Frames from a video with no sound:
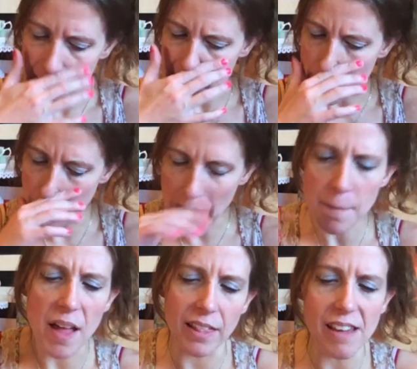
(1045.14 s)
Something
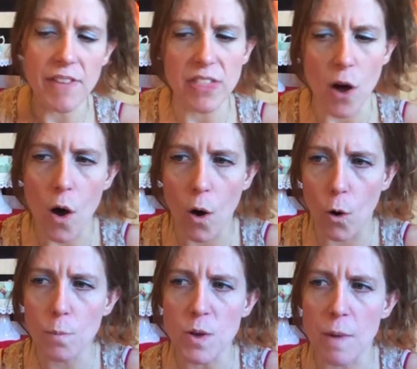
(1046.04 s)
about leaving the
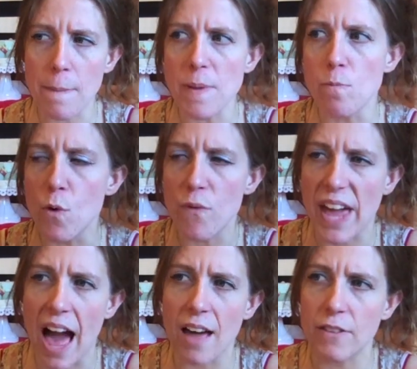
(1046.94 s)
home, you might be
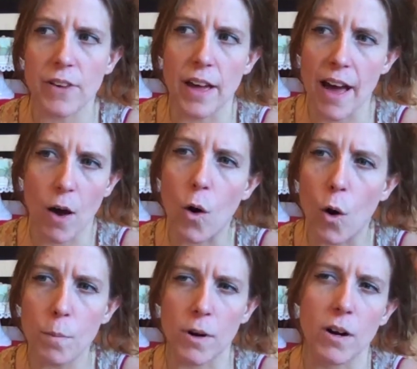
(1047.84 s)
moving out of a
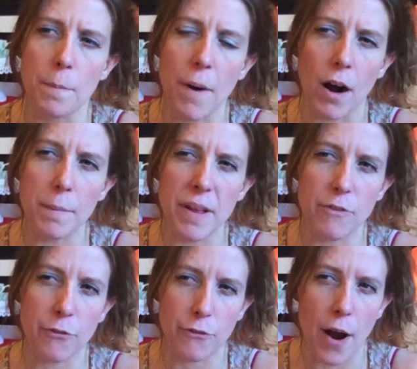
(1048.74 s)
home or an
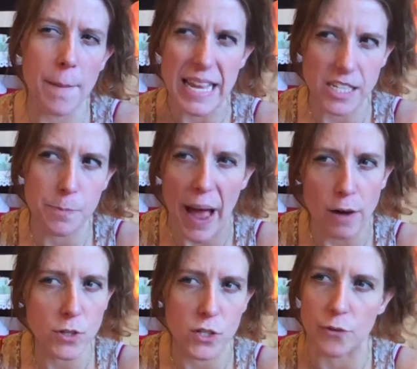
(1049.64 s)
apartment from a
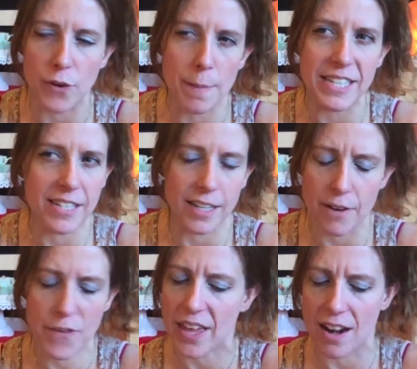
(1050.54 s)
spouse or from a
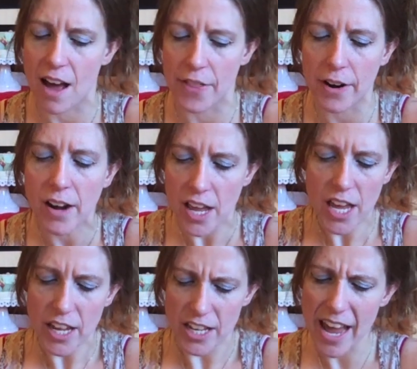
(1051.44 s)
significant other.
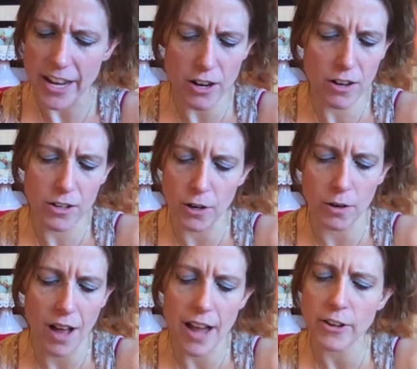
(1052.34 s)
Yeah,
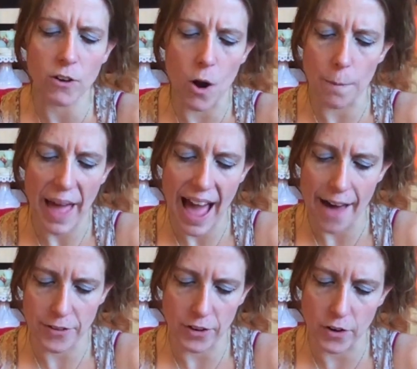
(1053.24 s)
you're cutting your own
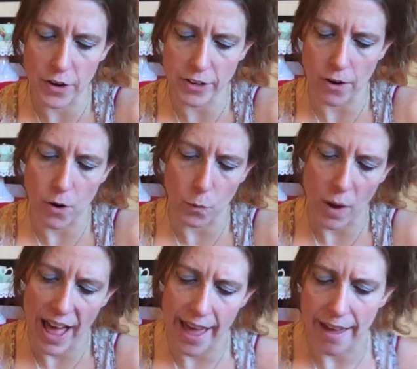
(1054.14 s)
path. You're going your own
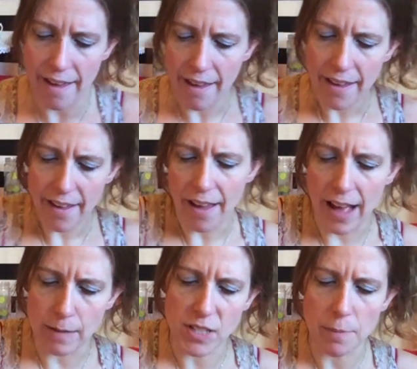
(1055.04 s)
way.
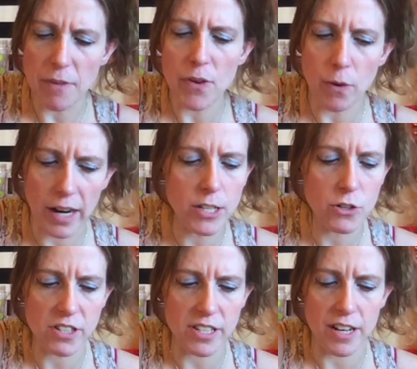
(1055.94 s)
Some of you are
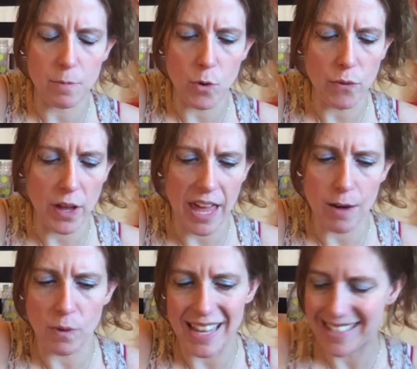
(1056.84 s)
interested in moving
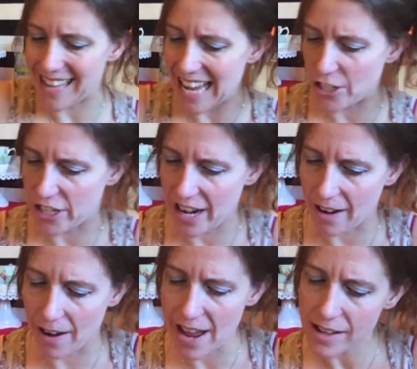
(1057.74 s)
in with a
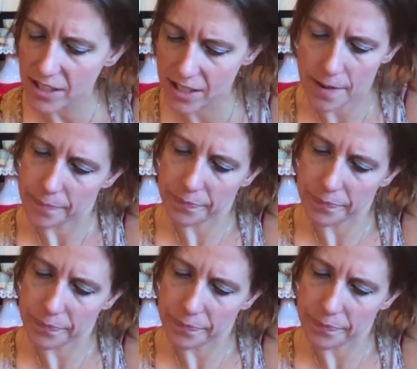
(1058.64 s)
Sagittarius.